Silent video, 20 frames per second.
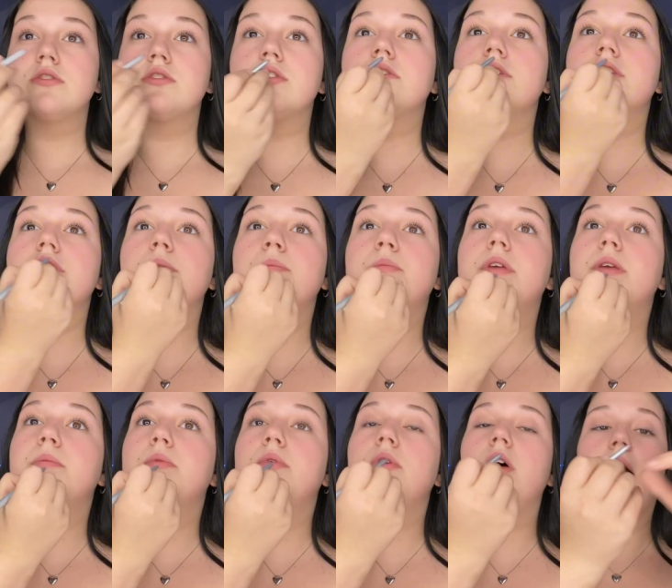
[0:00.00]
just the
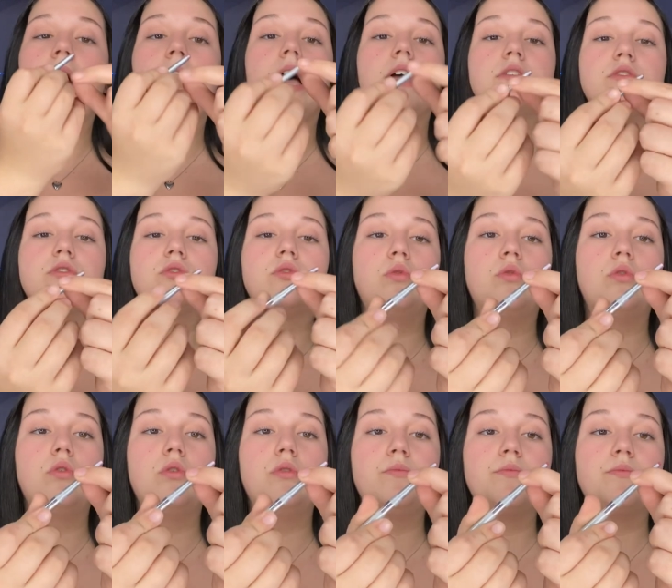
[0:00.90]
people at
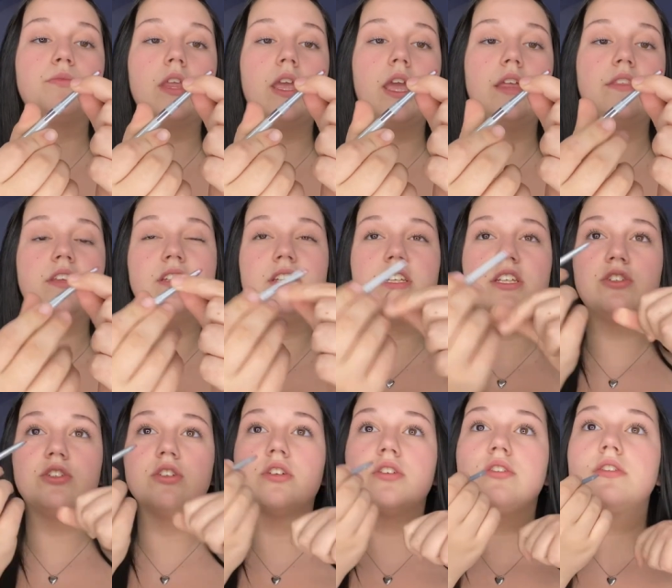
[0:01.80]
school and the
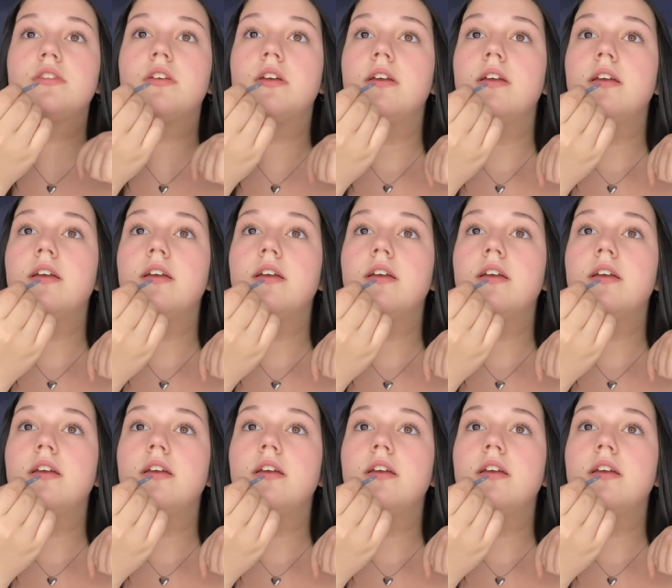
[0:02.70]
teachers